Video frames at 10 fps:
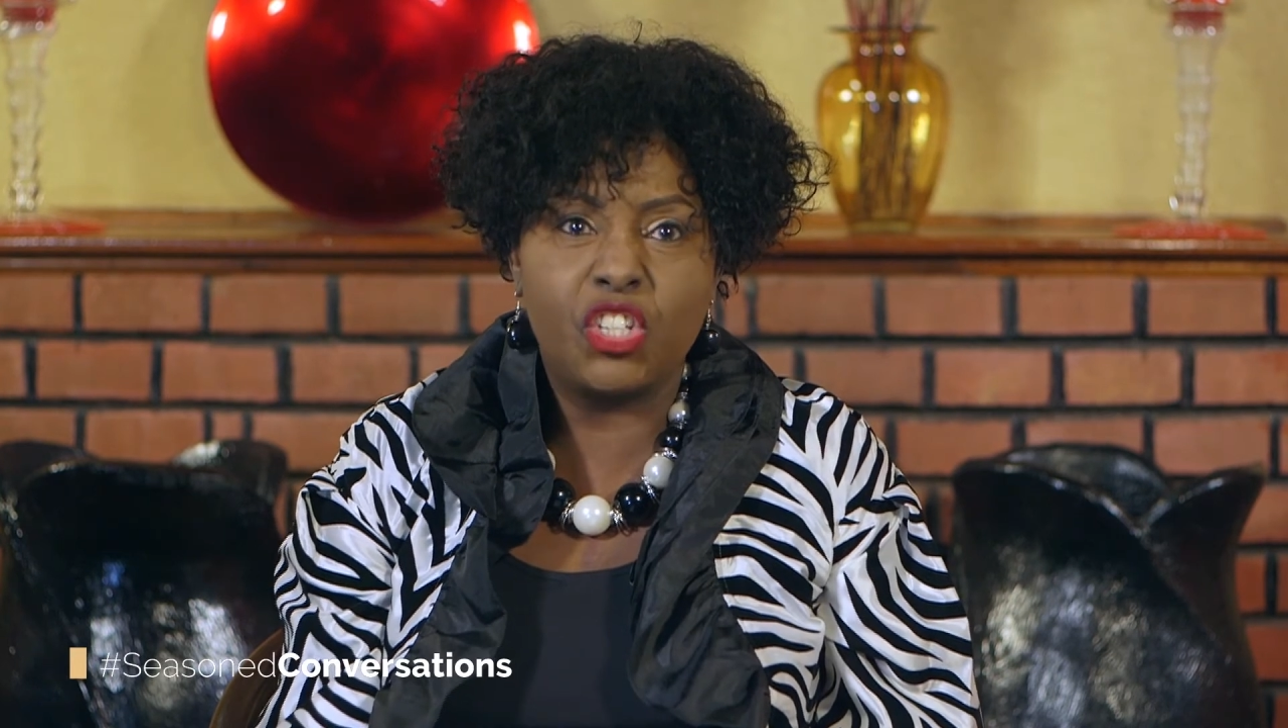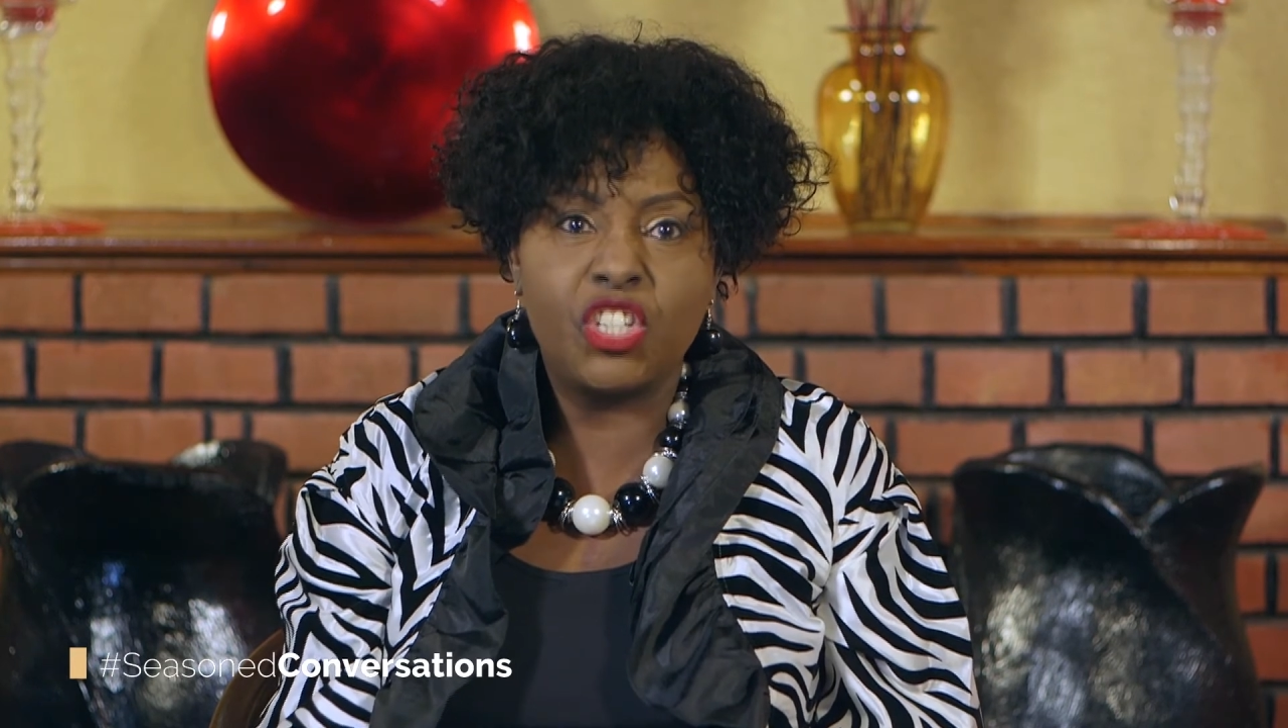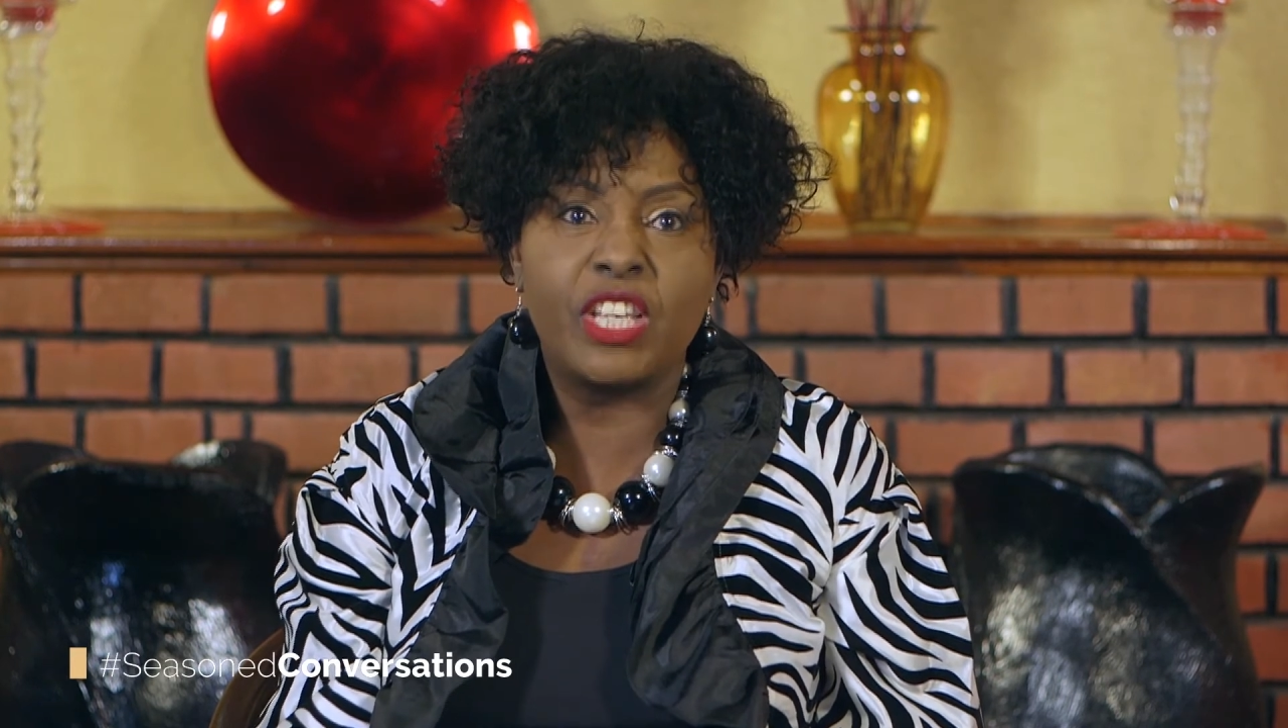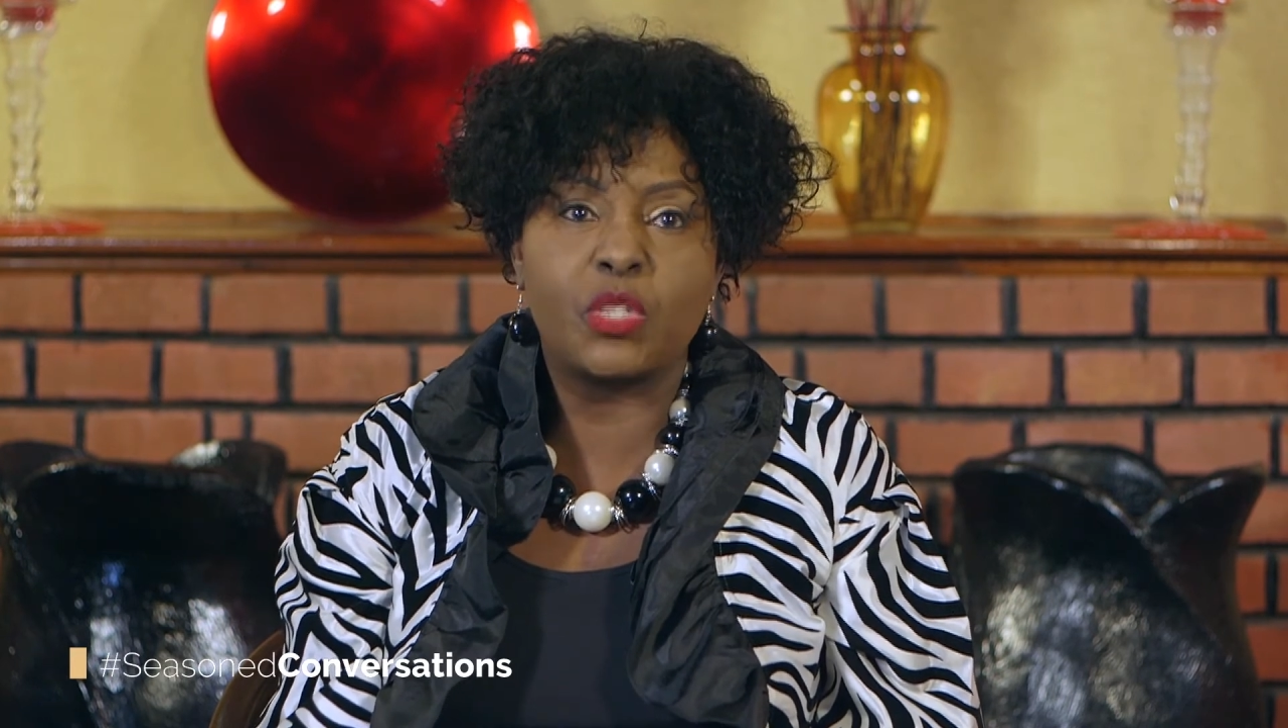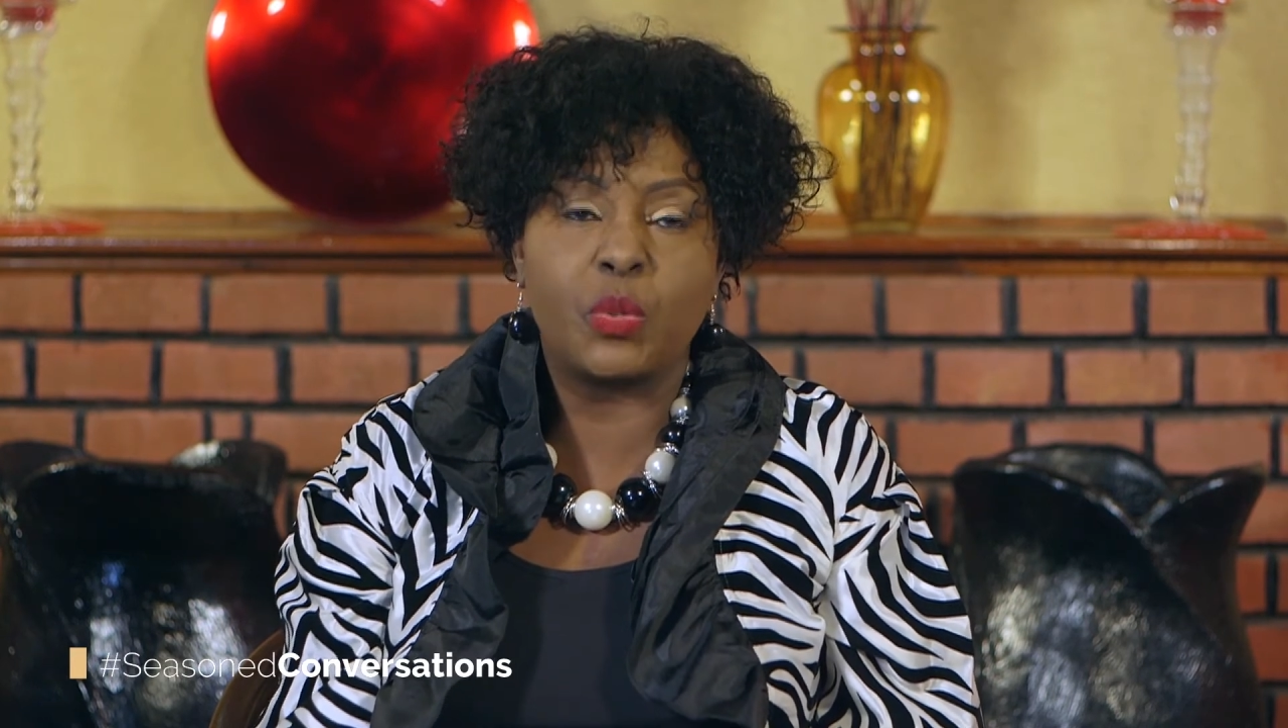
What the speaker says: Jesus